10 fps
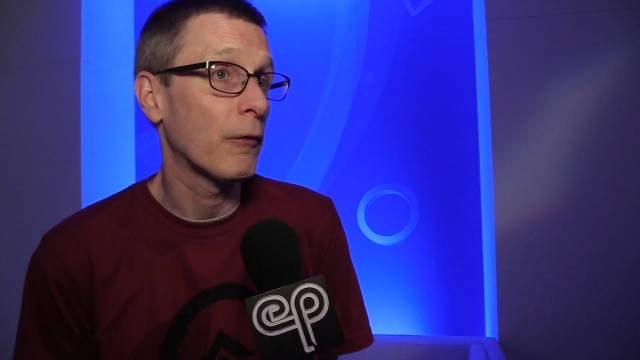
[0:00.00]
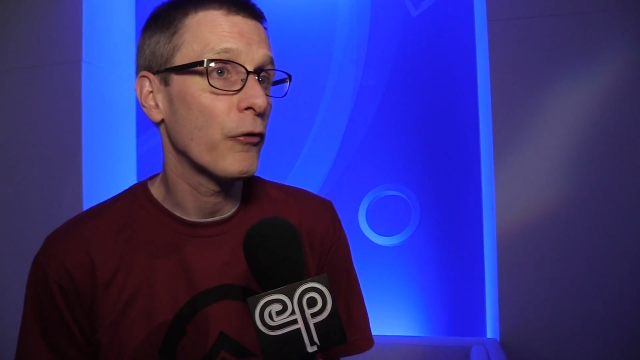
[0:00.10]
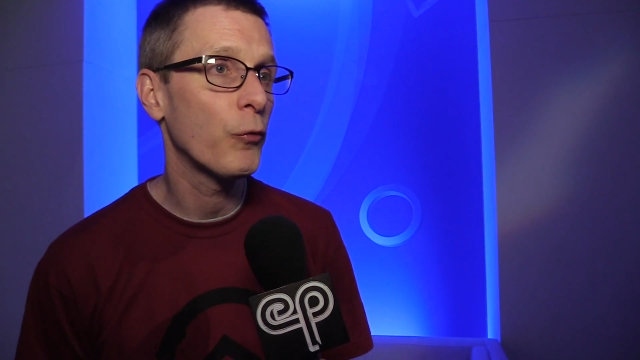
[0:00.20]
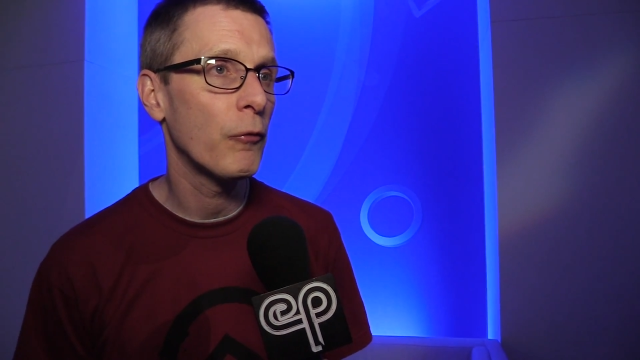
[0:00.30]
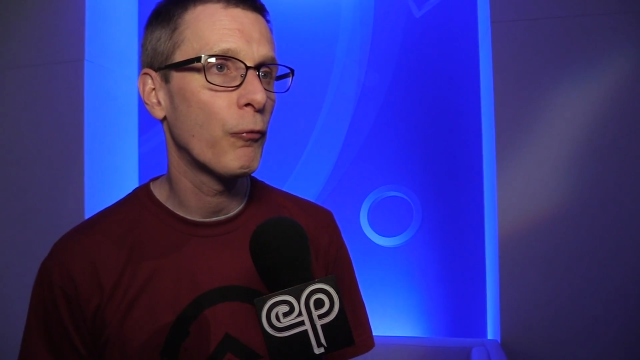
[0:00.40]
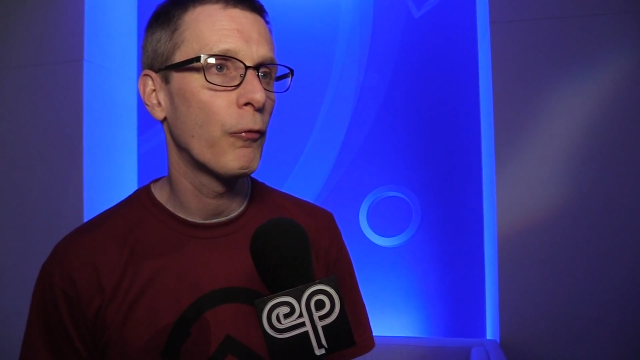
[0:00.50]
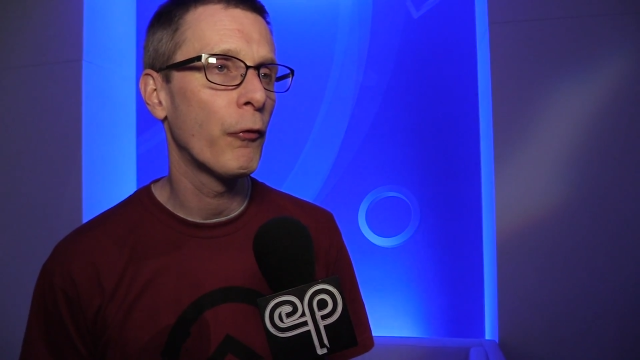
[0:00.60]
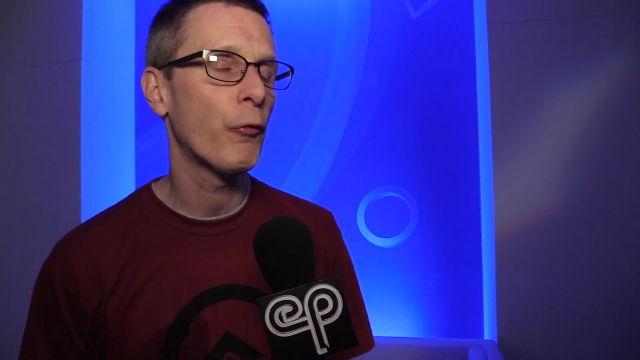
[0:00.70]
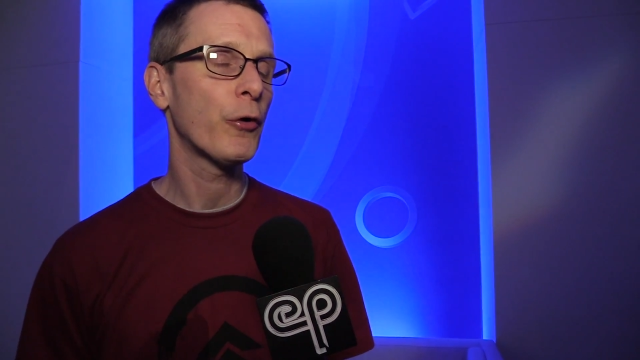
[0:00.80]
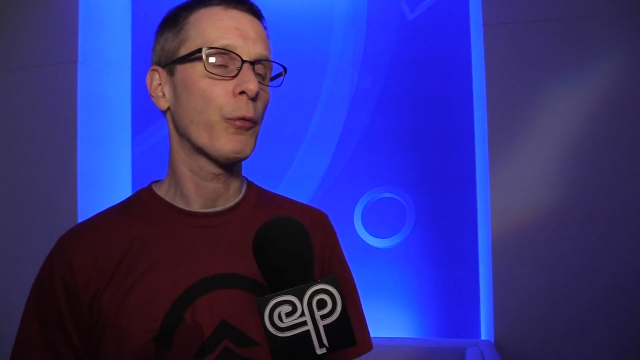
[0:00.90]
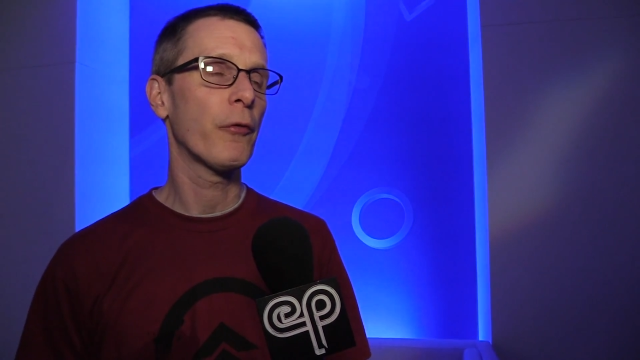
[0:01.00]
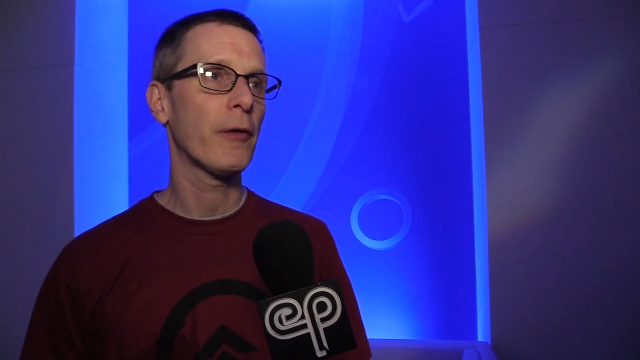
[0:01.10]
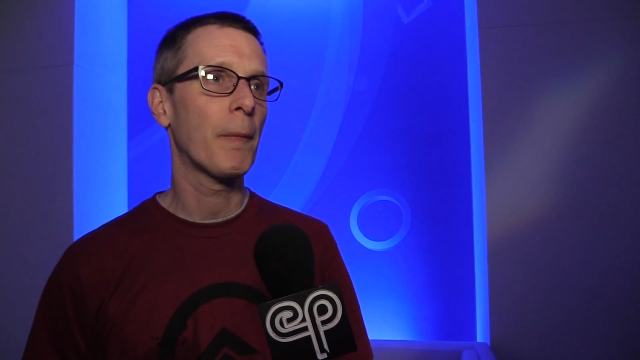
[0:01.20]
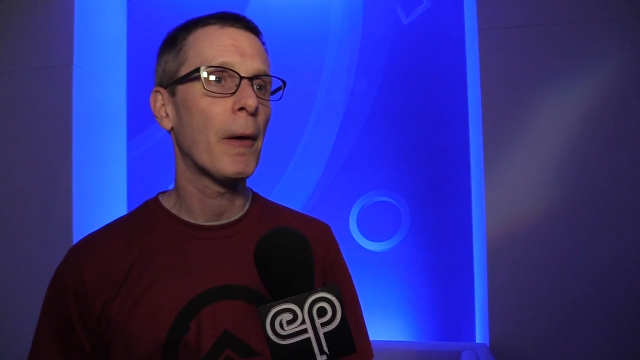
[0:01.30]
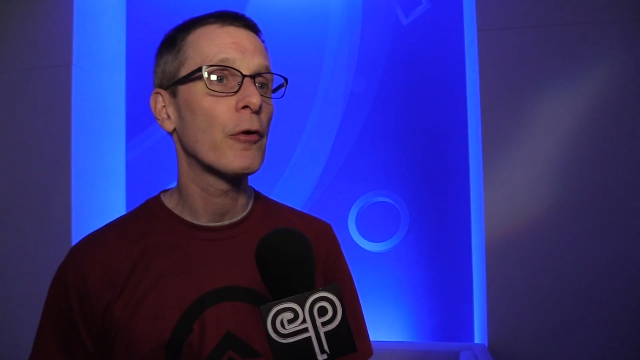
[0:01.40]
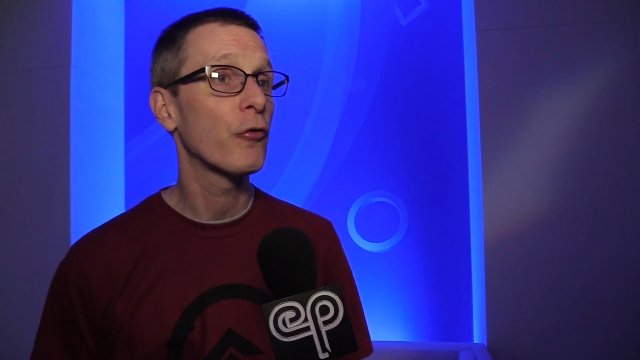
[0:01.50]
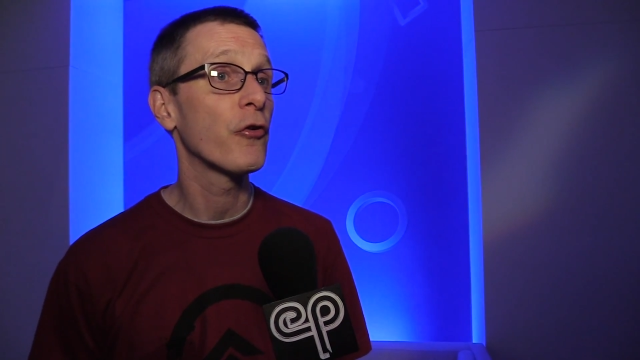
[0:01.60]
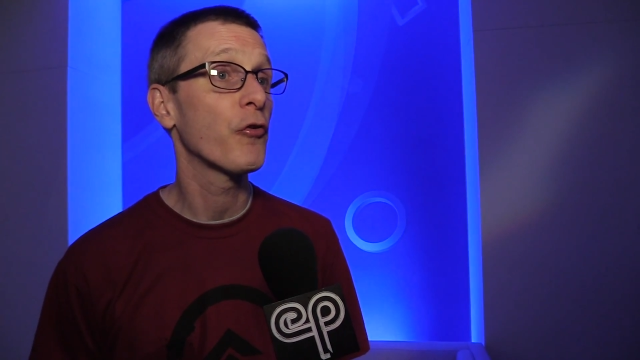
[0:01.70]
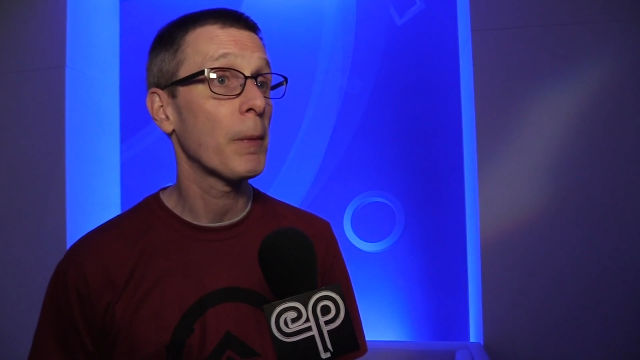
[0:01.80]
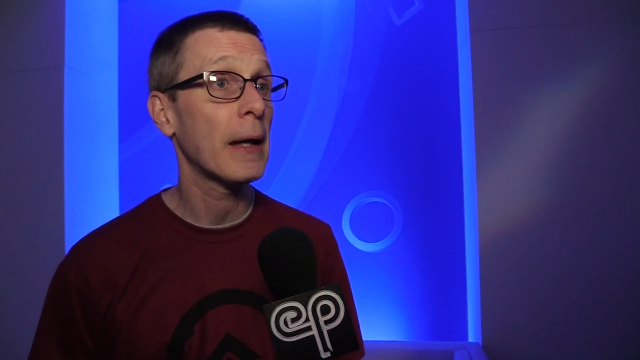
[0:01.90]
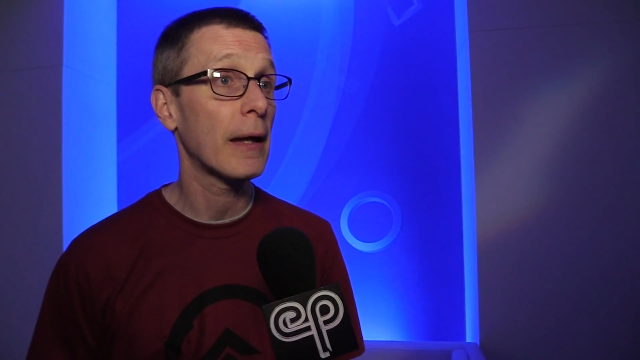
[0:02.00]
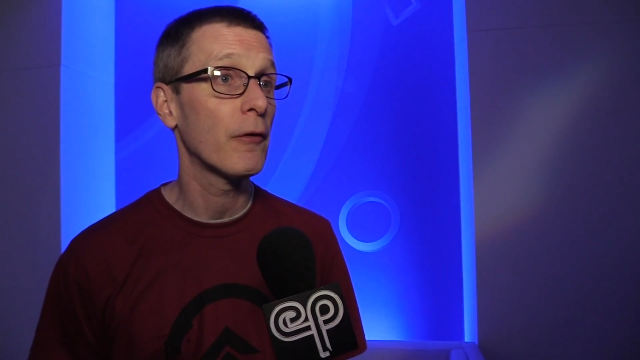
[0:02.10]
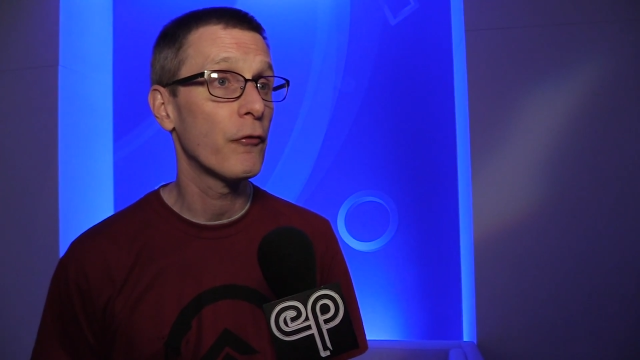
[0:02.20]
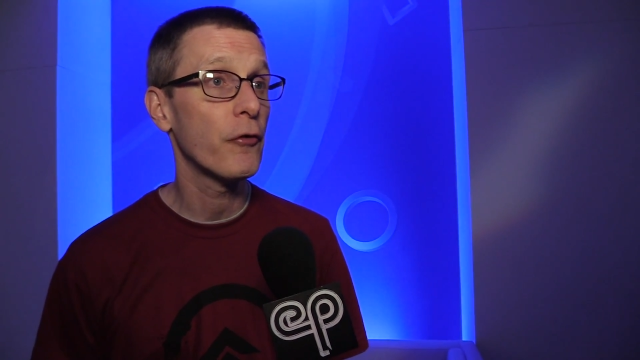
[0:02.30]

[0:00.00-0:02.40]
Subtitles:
because we've worked with partners in Japan